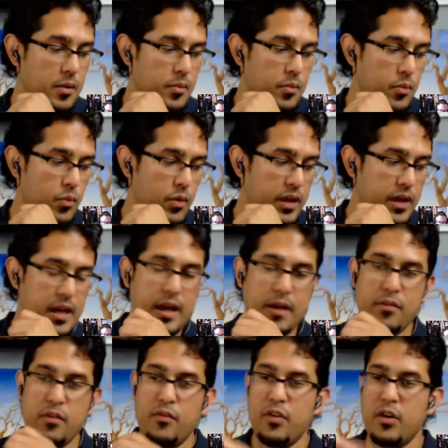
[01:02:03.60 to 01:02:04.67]
we
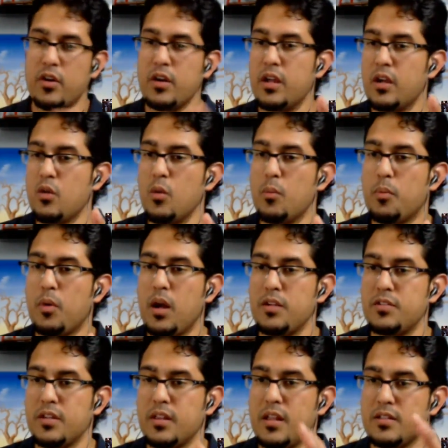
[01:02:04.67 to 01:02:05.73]
have a very cool
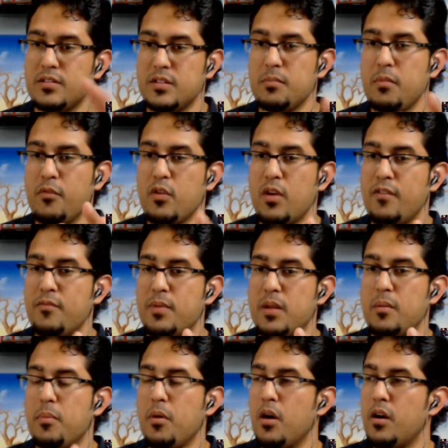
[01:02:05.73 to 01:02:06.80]
project that some of you have been
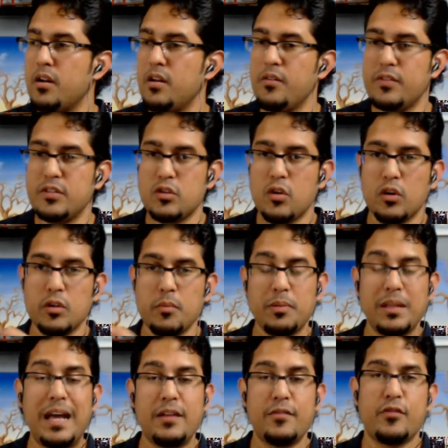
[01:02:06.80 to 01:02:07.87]
a part of. It's called
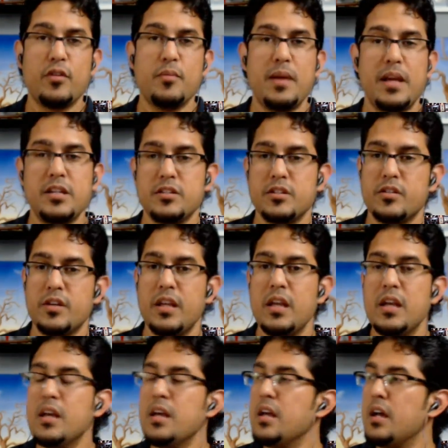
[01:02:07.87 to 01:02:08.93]
Applied Freemasonry.
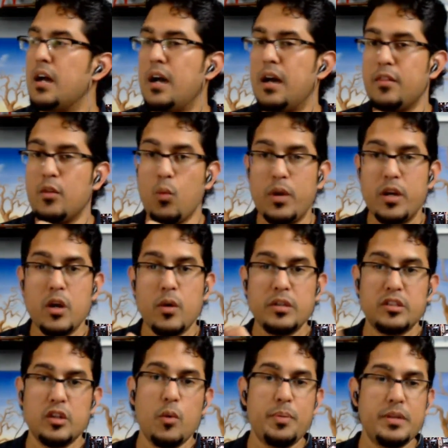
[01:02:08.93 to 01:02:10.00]
The window
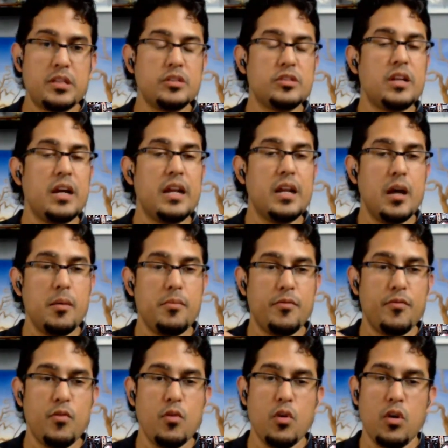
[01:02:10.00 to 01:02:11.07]
is open to sign up
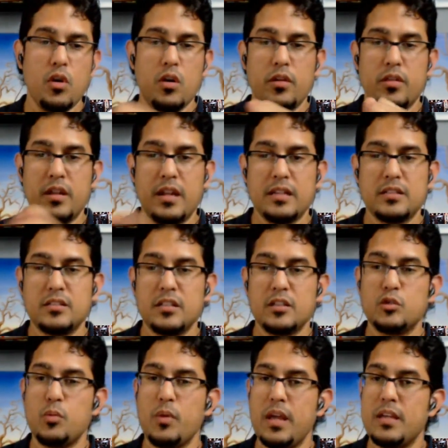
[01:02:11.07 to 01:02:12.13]
for the next
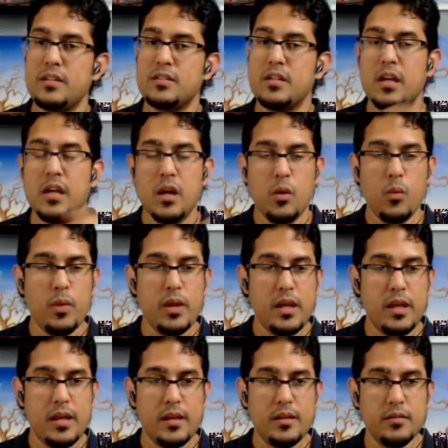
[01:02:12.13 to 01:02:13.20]
6 weeks.
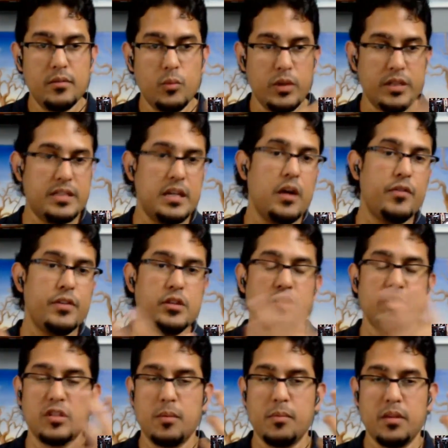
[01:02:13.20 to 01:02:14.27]
We delve into
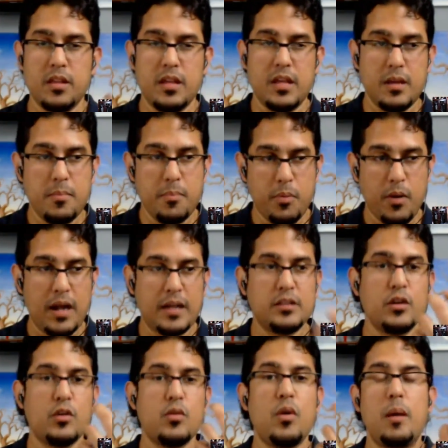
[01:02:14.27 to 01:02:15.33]
some of the
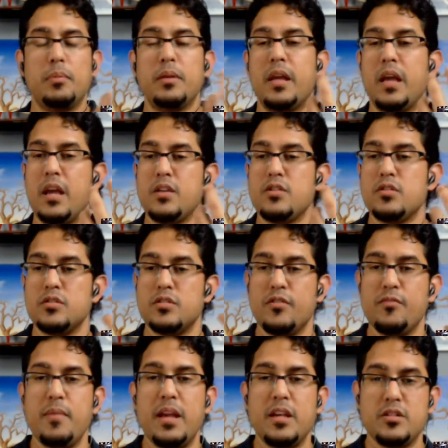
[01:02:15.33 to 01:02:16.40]
practical applications of
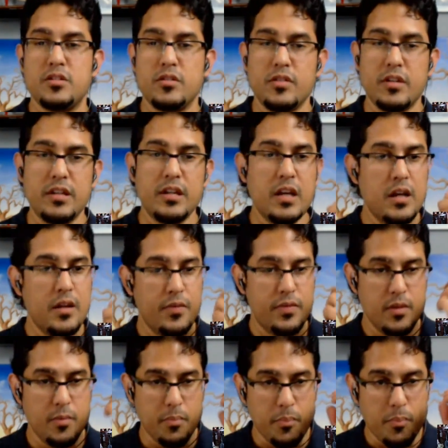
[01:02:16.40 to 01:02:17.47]
Masonry,
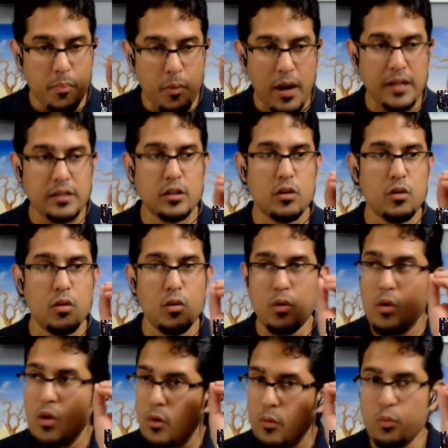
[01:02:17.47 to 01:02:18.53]
the
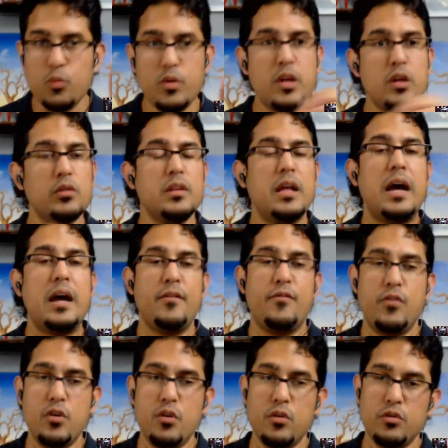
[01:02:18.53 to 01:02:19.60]
practical real-life
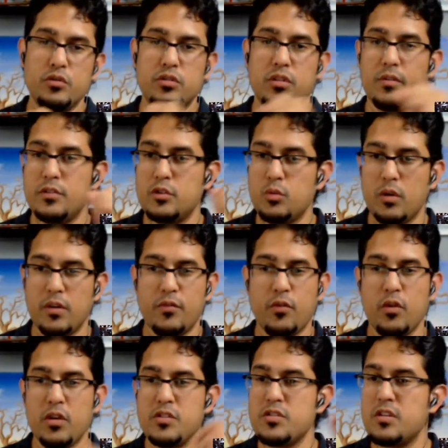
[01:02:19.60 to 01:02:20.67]
use of the
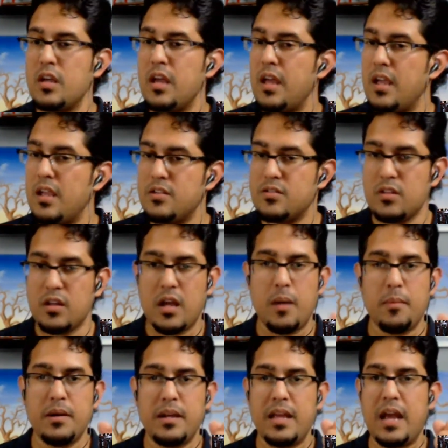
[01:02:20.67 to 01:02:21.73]
24-inch gauge, the
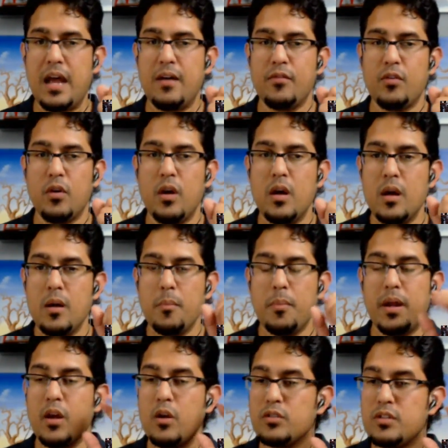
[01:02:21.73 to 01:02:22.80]
common gavel, but
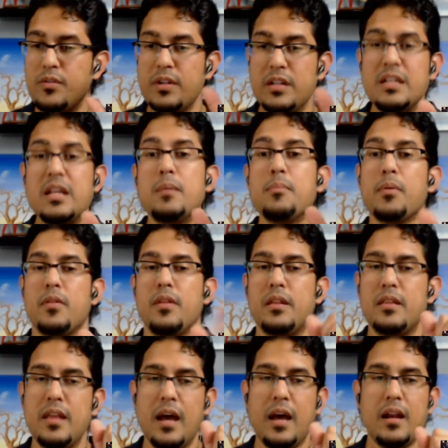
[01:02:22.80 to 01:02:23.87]
it goes even deeper than
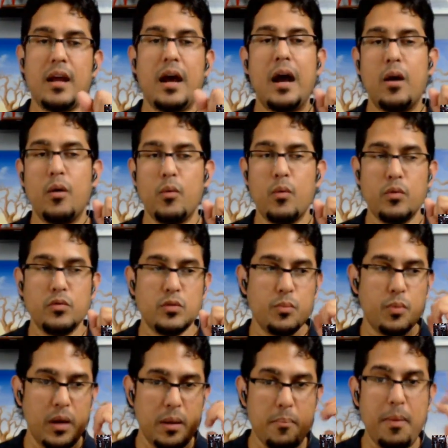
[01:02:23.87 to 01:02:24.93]
that, how to
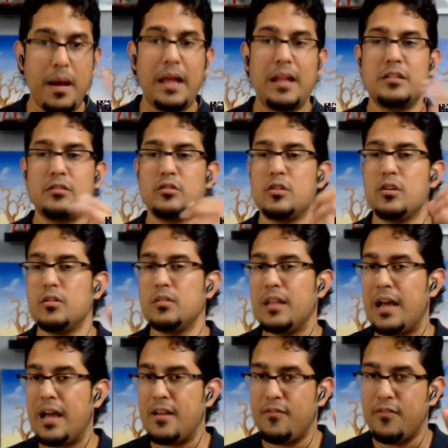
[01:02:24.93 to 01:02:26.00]
bring balance to your
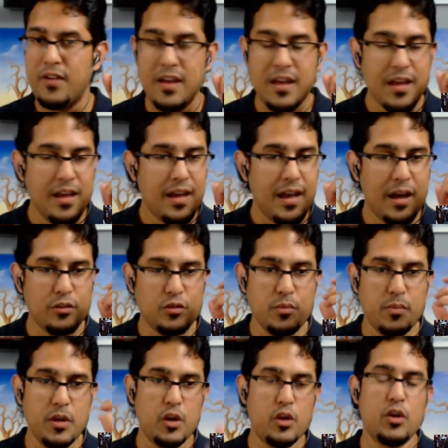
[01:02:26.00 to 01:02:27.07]
life, how to
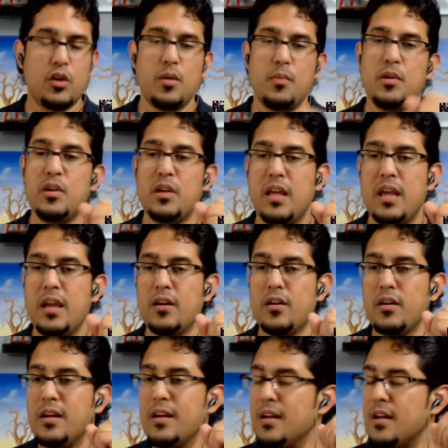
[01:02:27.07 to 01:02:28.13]
be a good
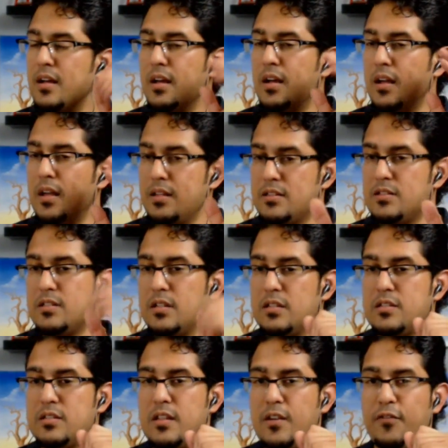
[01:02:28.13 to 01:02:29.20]
communicator. It's
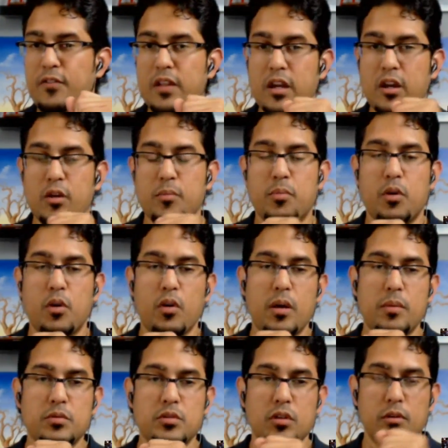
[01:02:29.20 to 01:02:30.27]
definitely a good
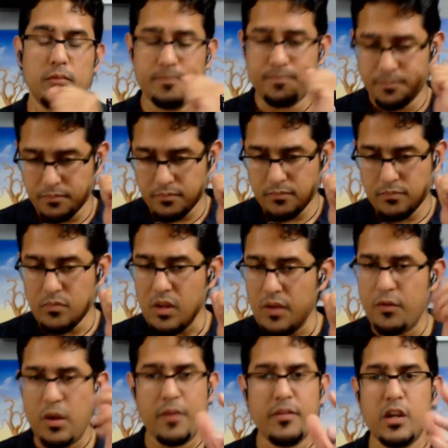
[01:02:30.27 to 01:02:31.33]
program. So if
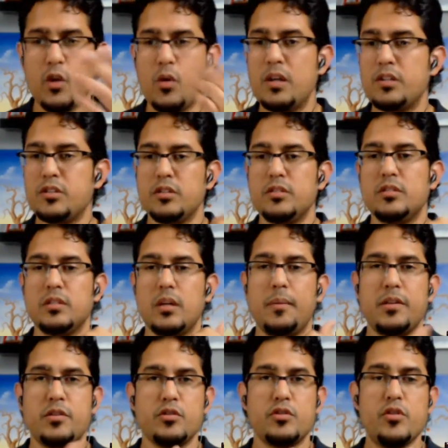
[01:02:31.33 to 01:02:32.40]
you have any questions, I'm
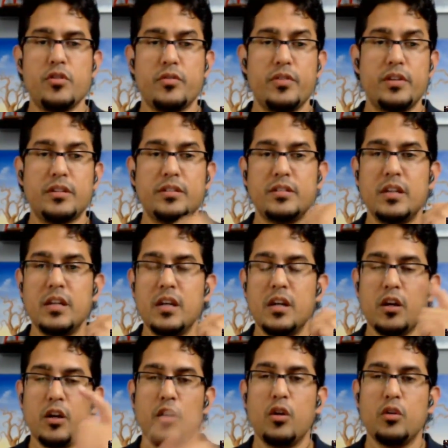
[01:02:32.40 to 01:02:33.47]
at your service.
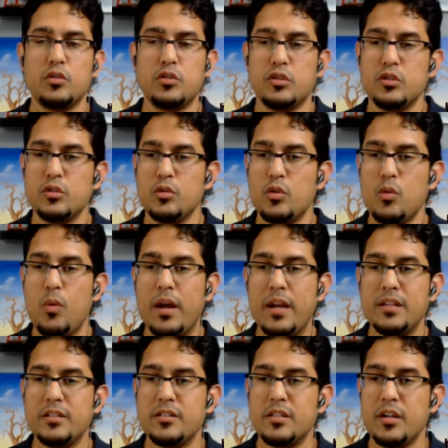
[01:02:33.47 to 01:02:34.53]
Go to
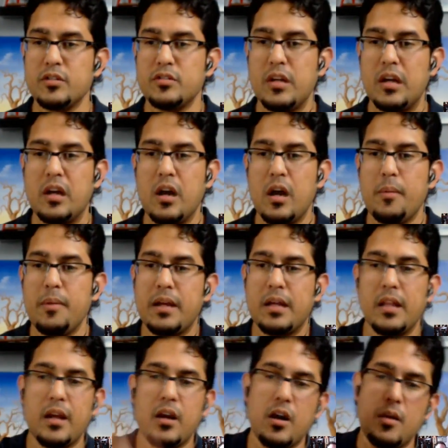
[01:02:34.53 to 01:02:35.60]
thewindingstairs.com and
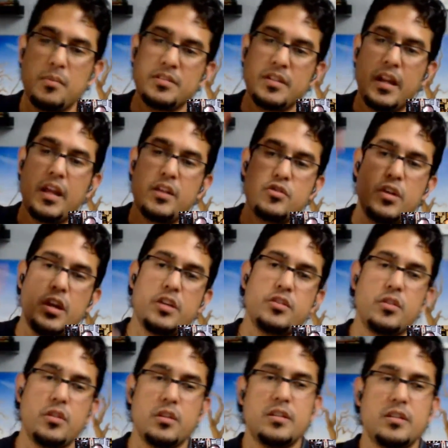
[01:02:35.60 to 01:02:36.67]
click on Masonic
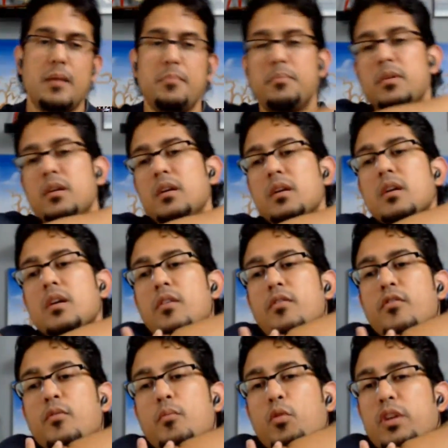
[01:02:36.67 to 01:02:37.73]
Education on the top
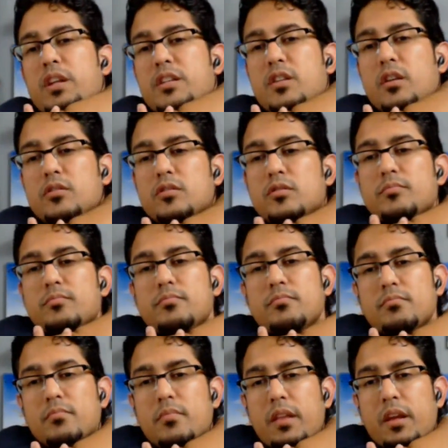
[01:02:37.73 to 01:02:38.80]
for more details.
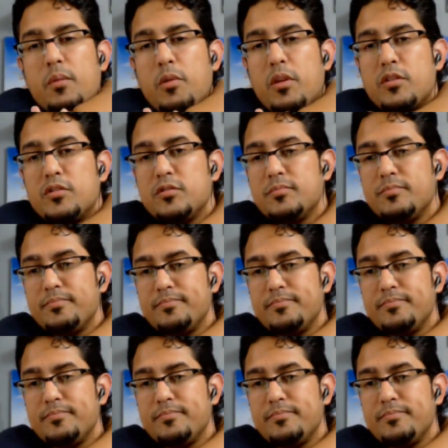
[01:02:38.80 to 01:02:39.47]
Thank you, brothers.